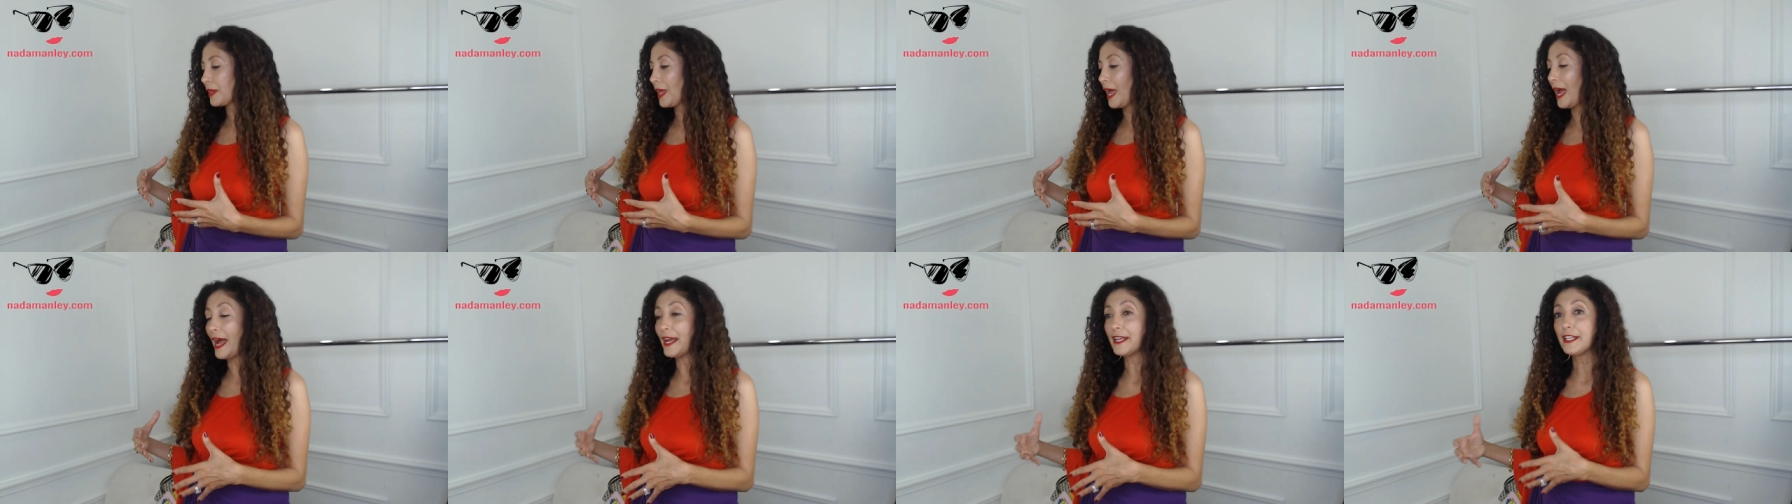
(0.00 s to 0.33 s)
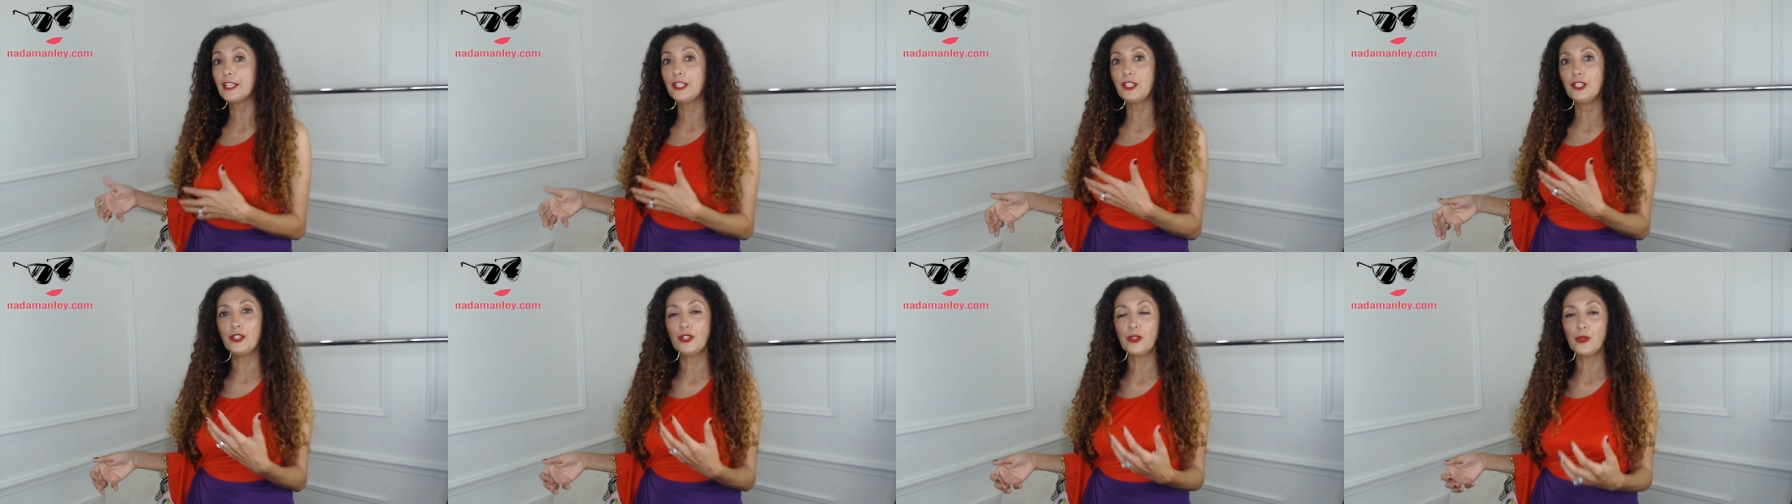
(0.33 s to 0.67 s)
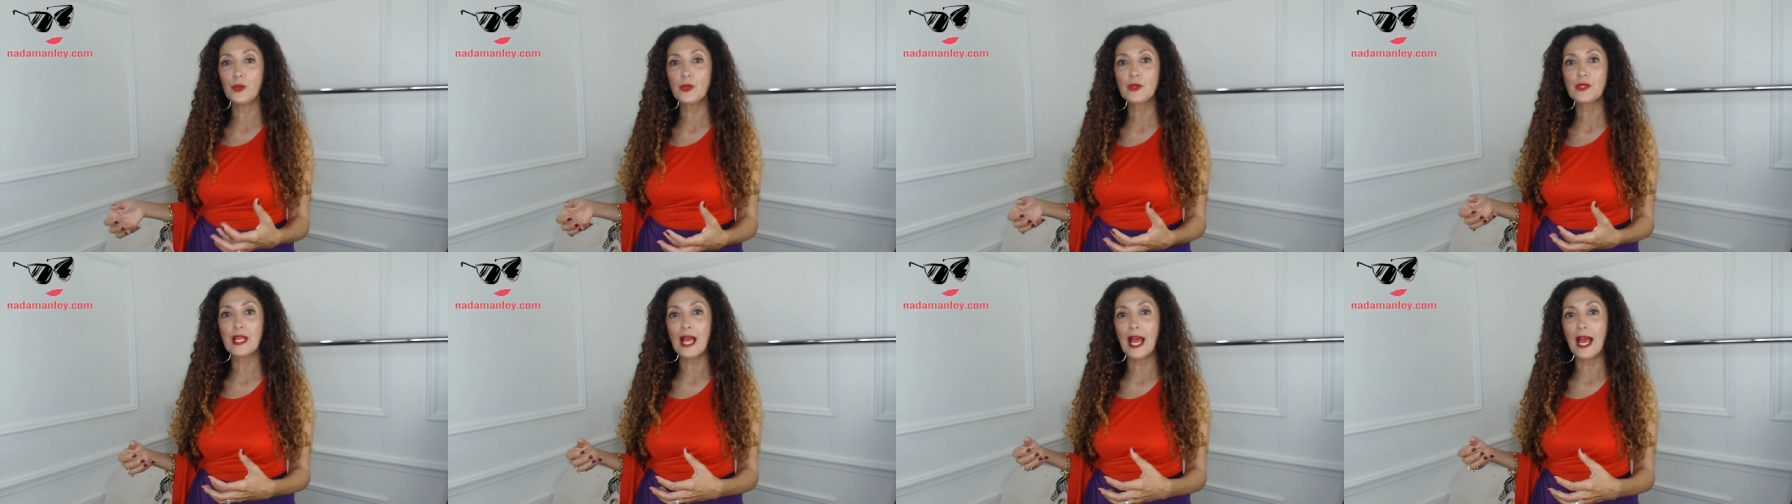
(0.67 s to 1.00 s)
i can
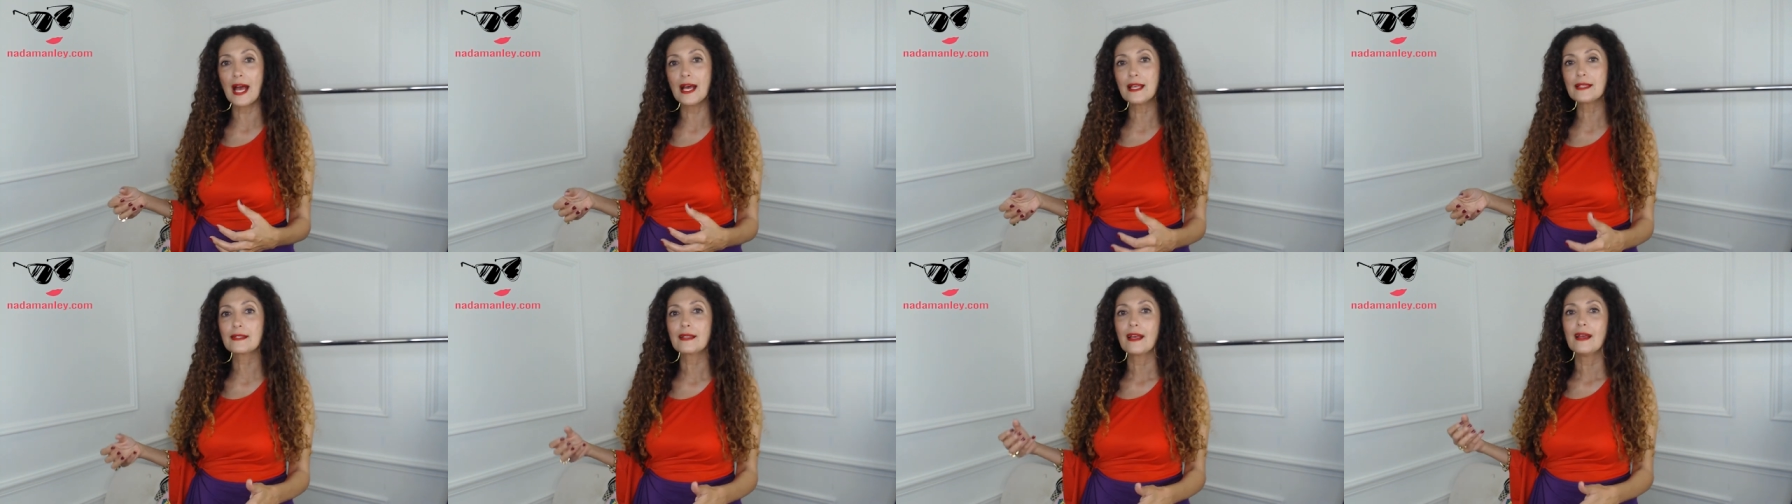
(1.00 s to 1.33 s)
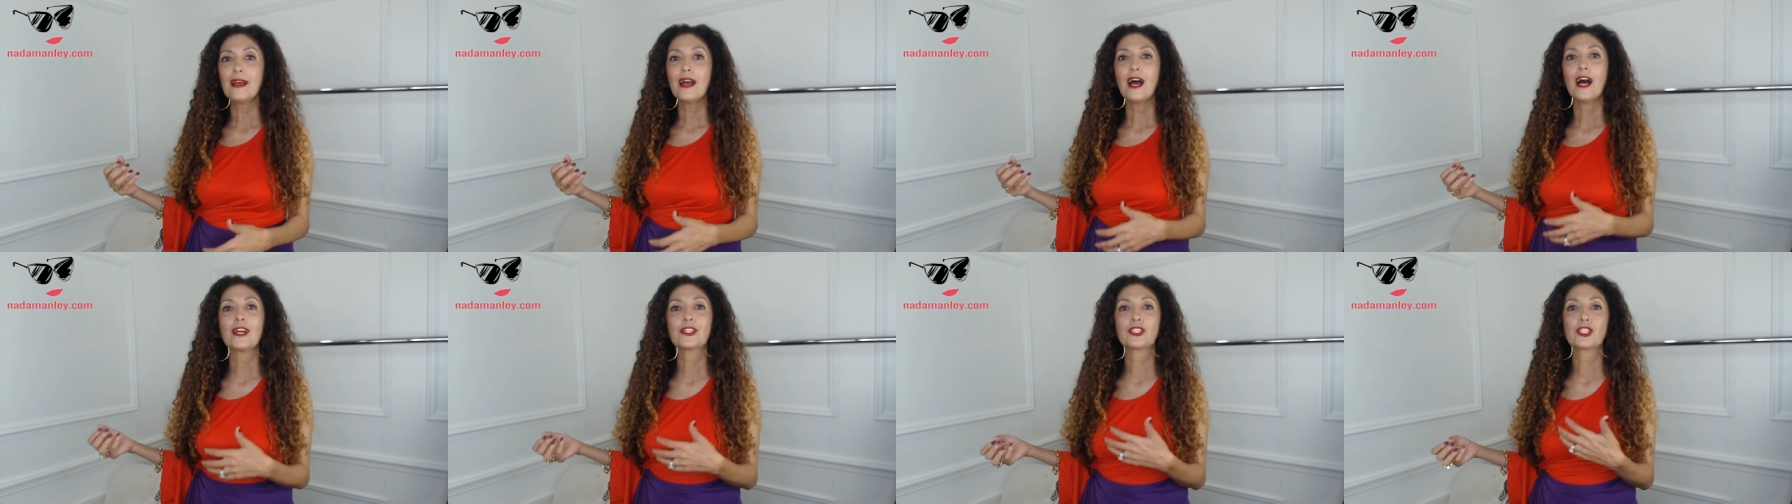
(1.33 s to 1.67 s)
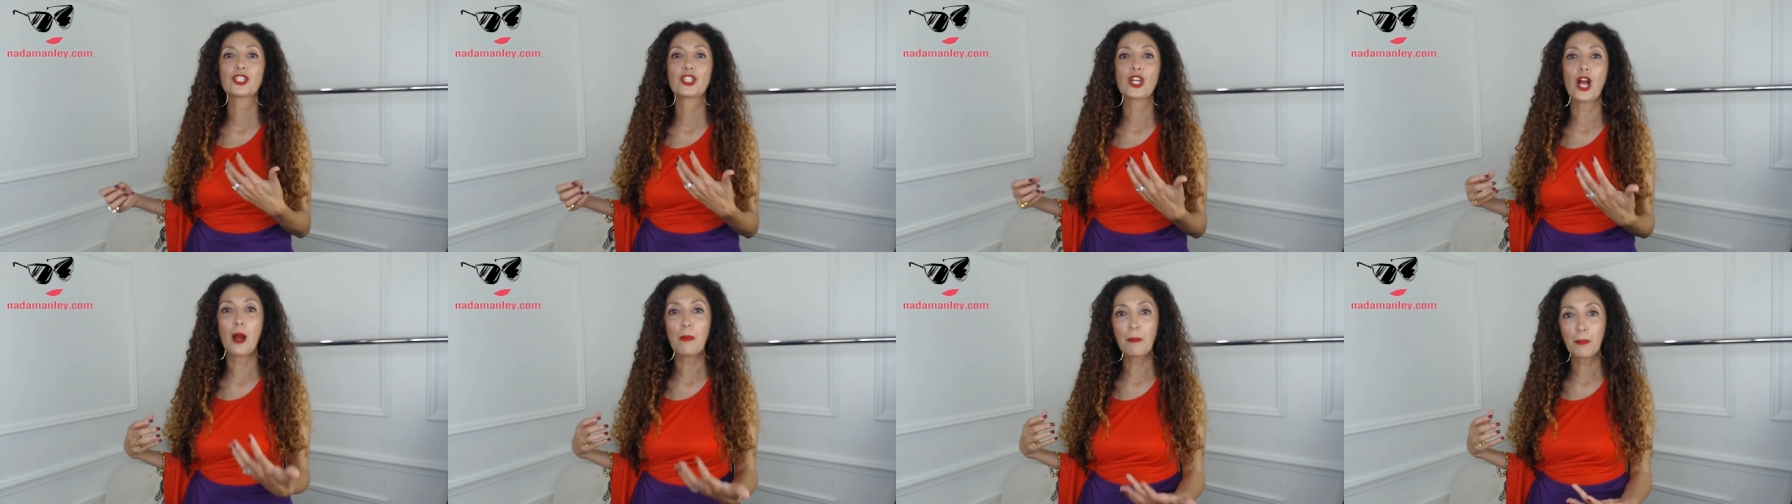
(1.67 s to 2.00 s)
use as a
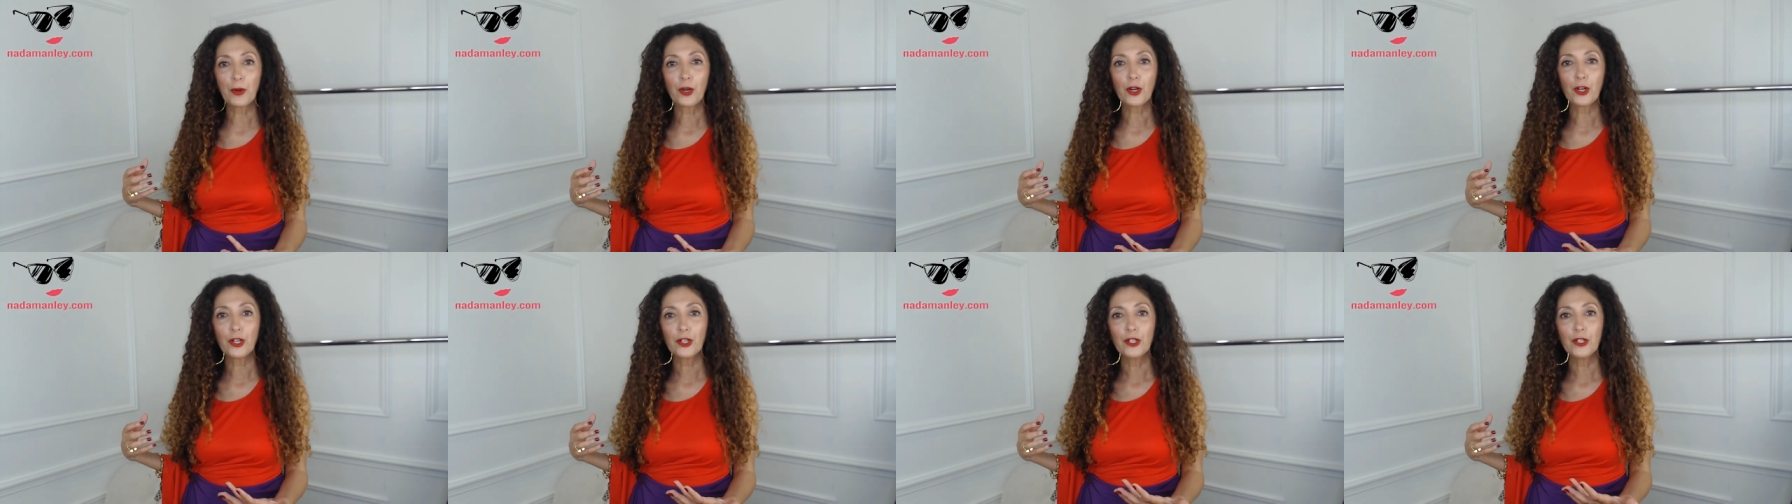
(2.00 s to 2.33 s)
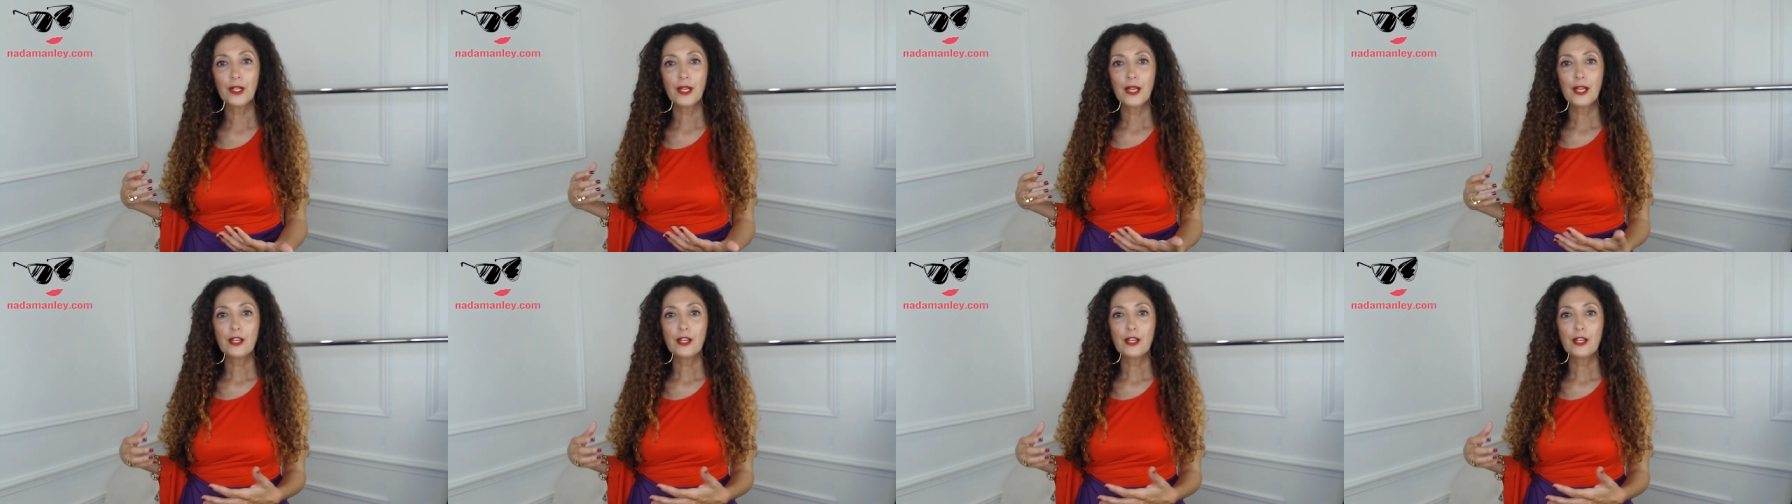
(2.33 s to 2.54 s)
shopper